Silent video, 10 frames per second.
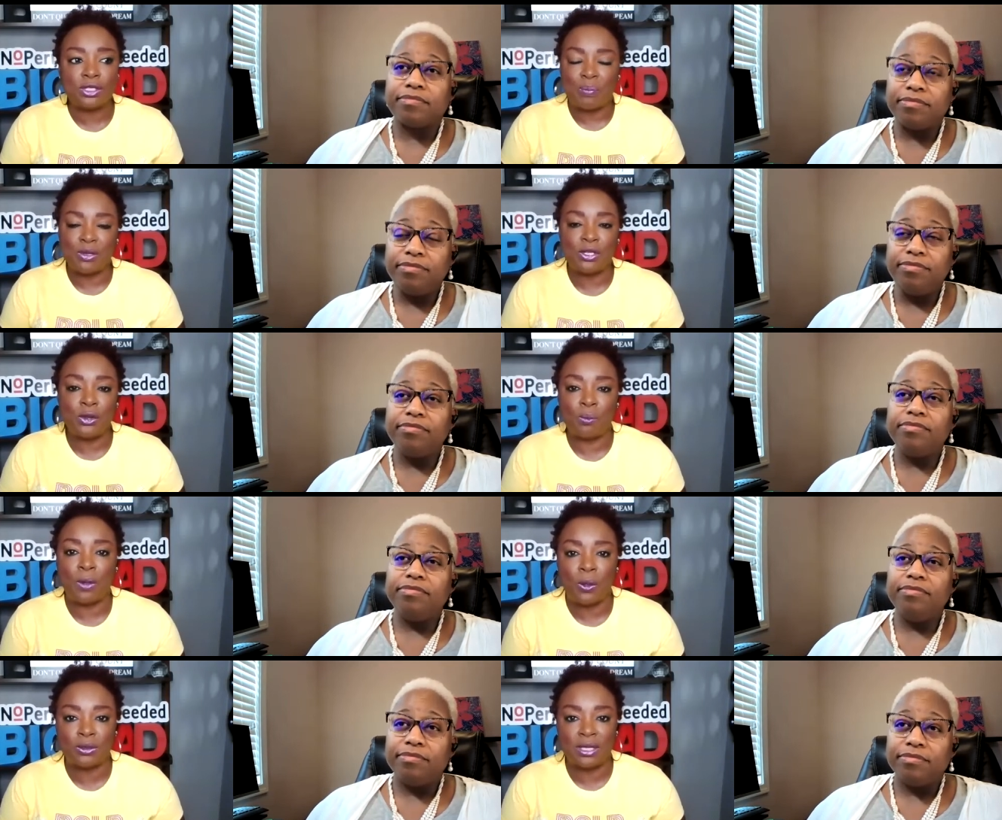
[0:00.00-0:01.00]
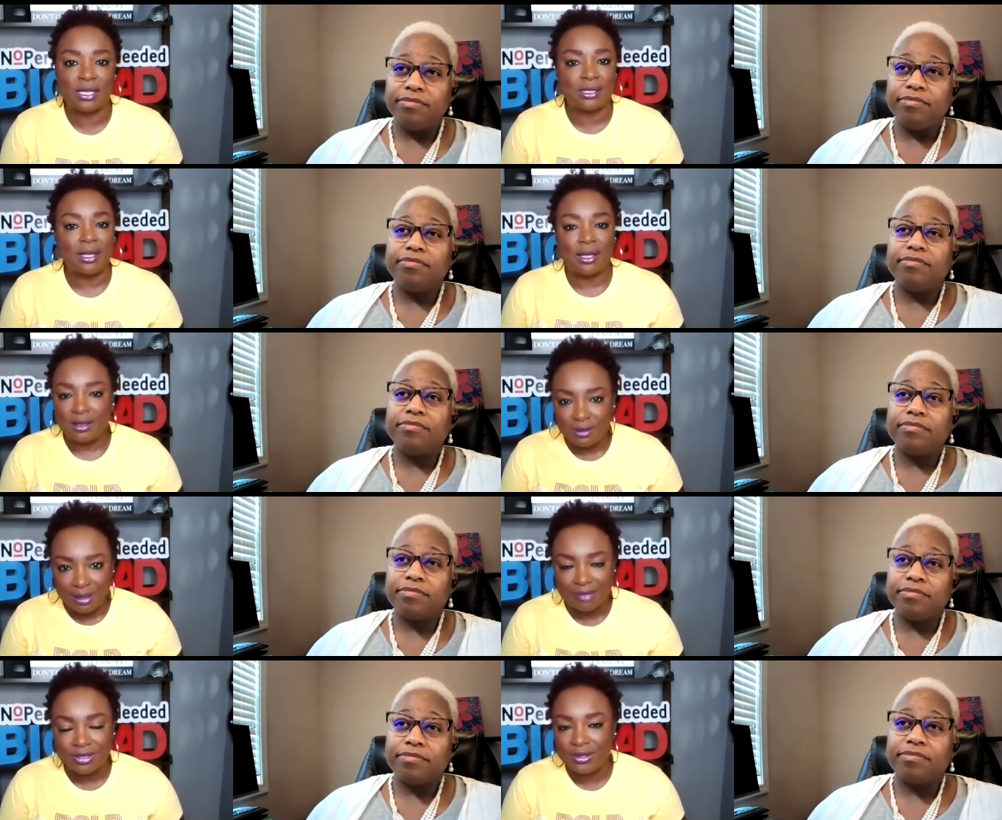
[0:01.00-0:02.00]
Speaker 1: step into your boldness, you
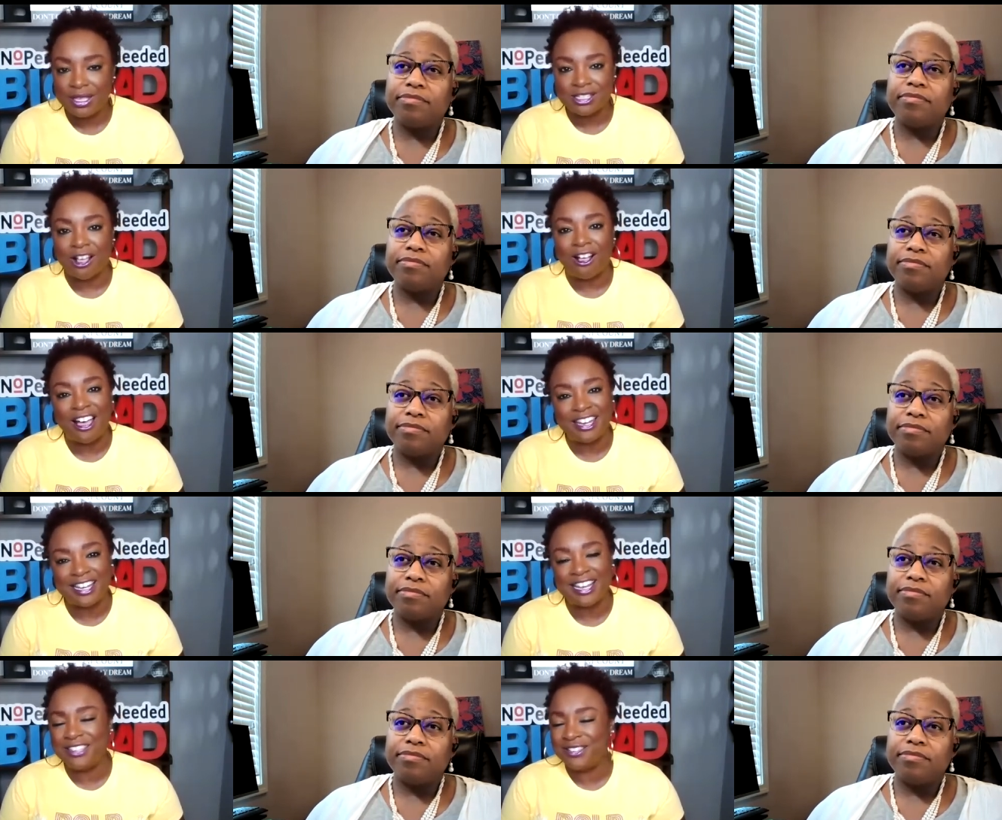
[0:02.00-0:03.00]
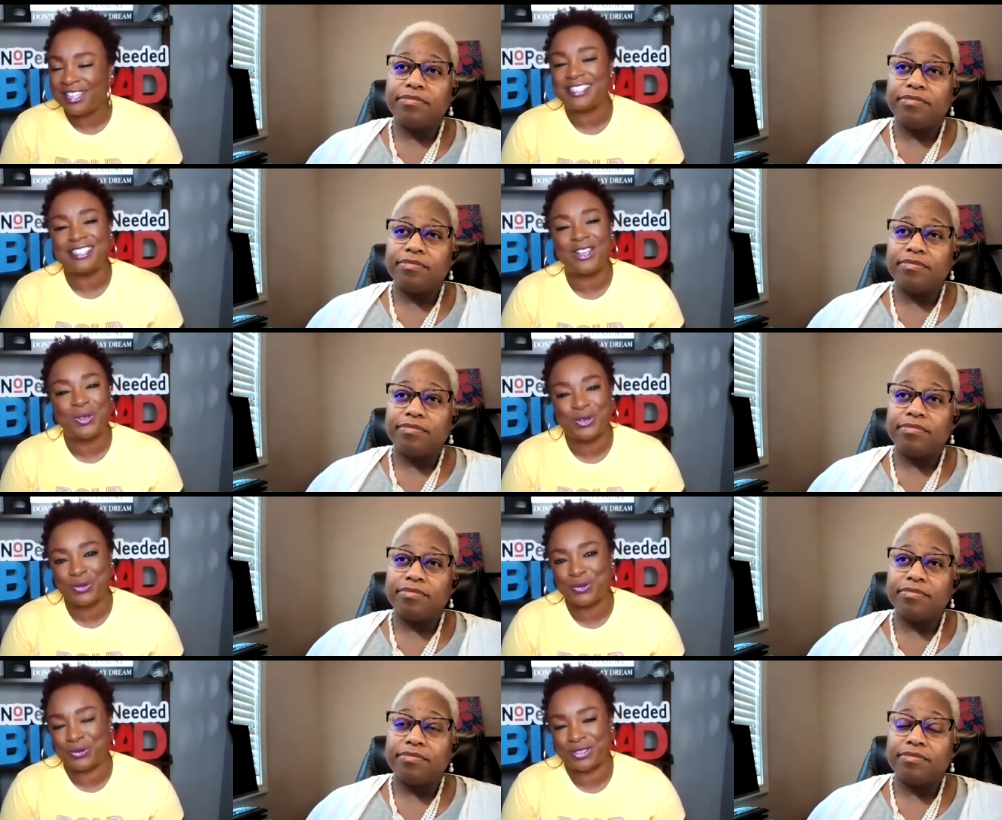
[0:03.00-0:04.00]
have you get to audit and you get to tell the
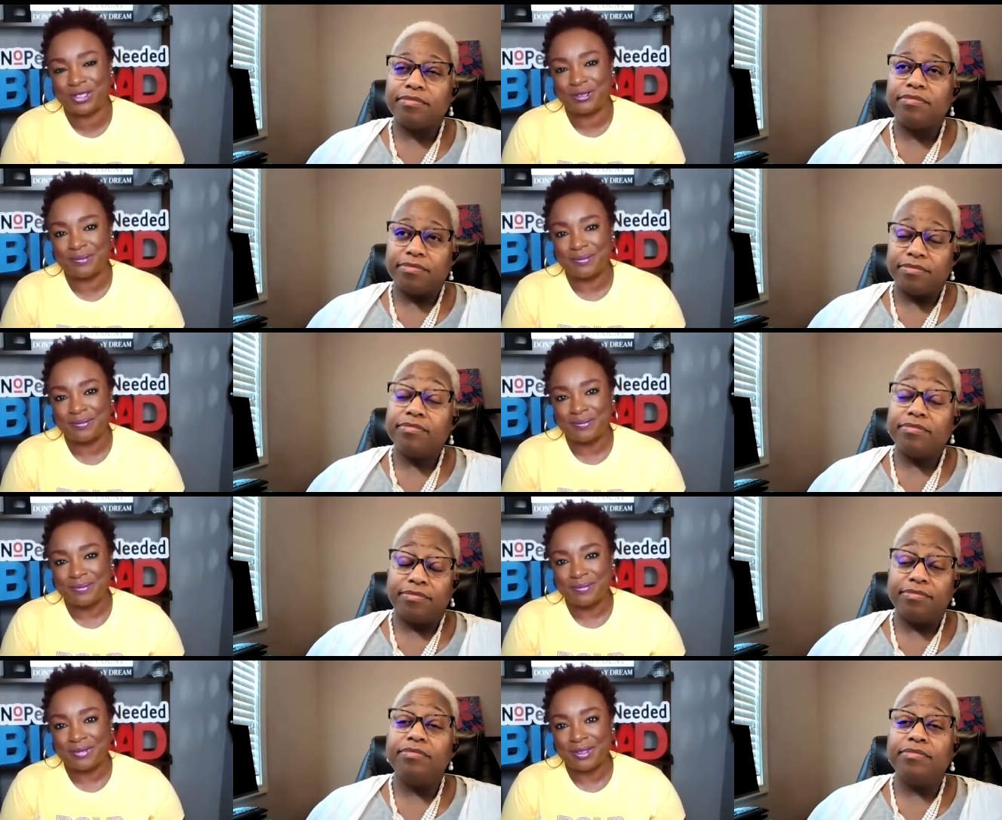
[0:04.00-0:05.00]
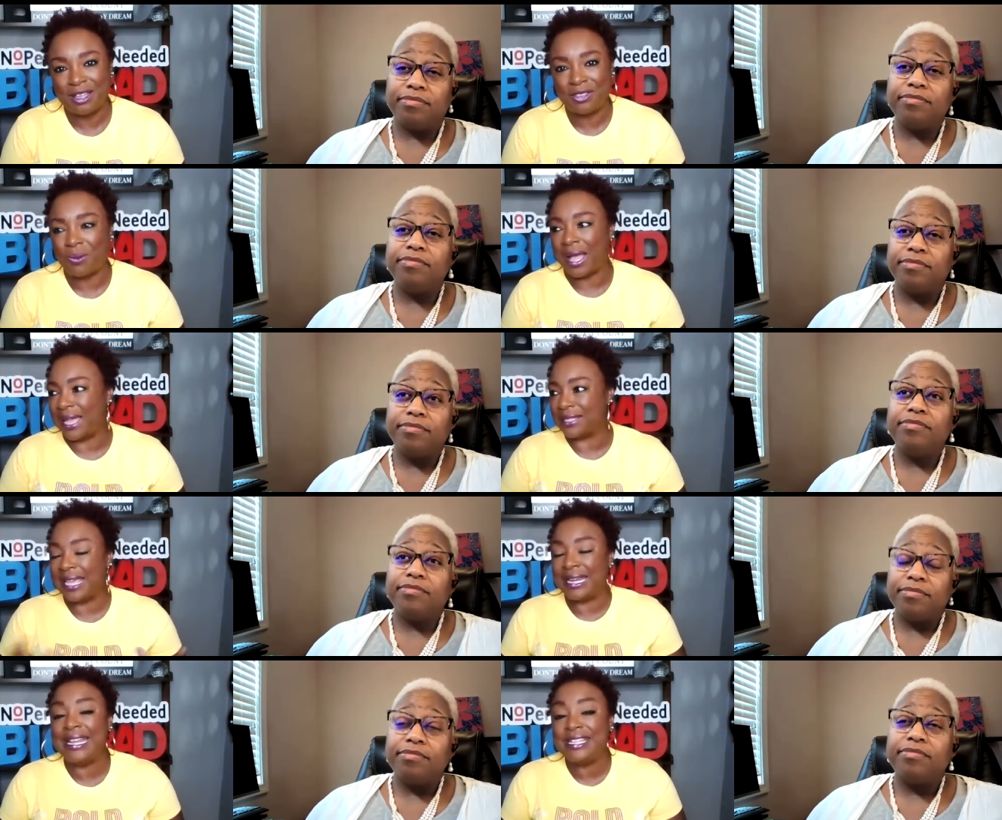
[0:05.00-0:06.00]
truth. Otherwise,
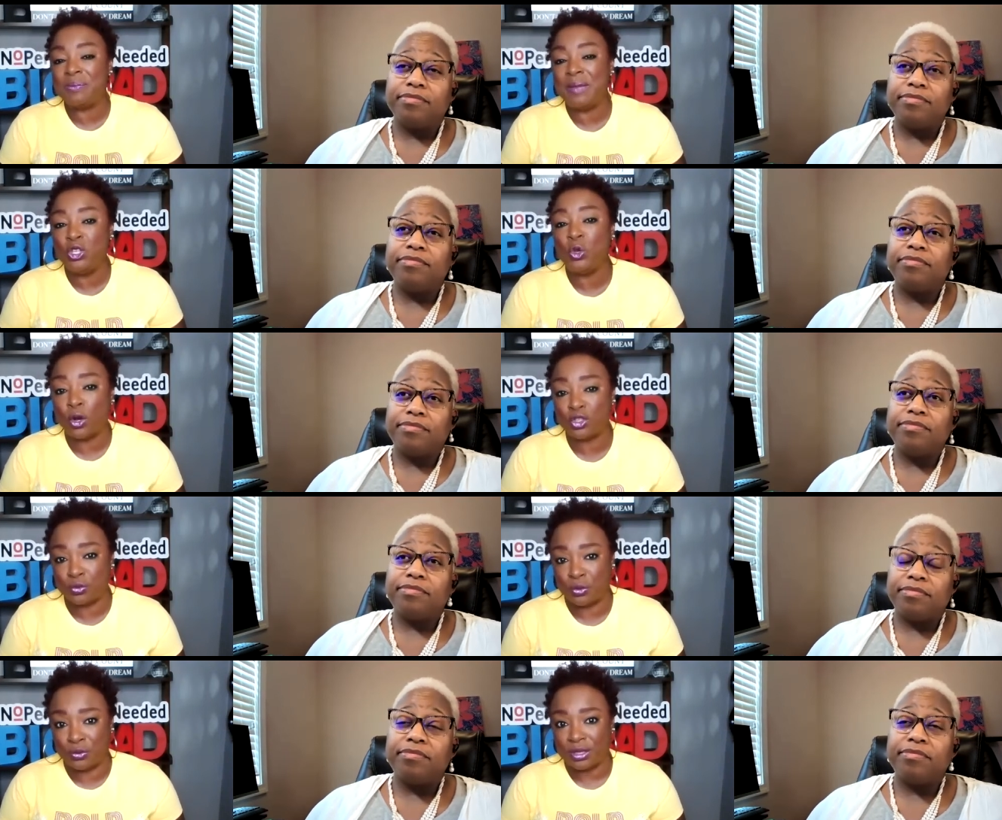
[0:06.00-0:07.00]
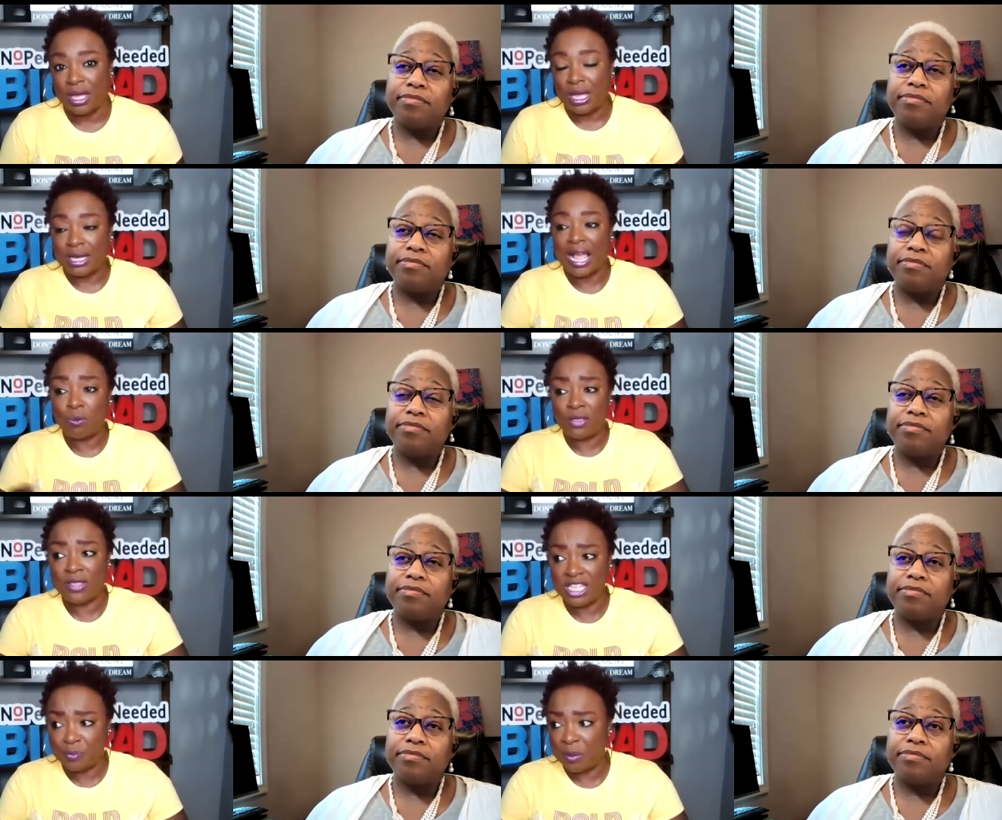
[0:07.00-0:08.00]
and it needs to be your truth not
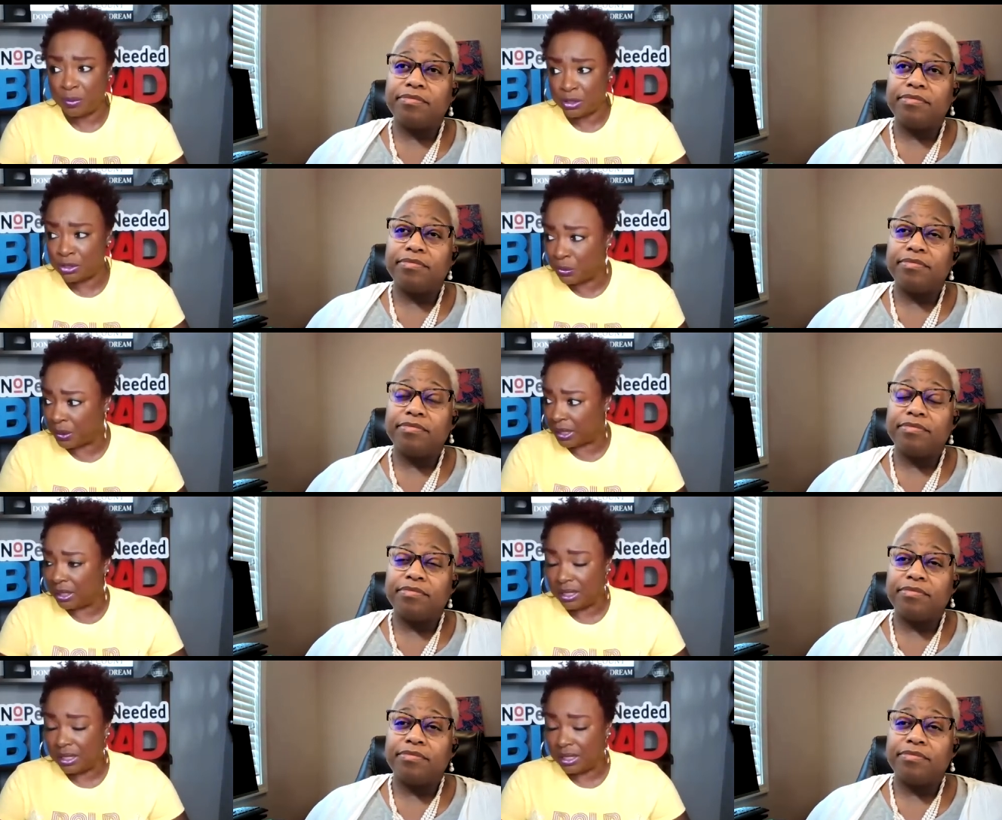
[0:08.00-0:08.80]
what these people are doing.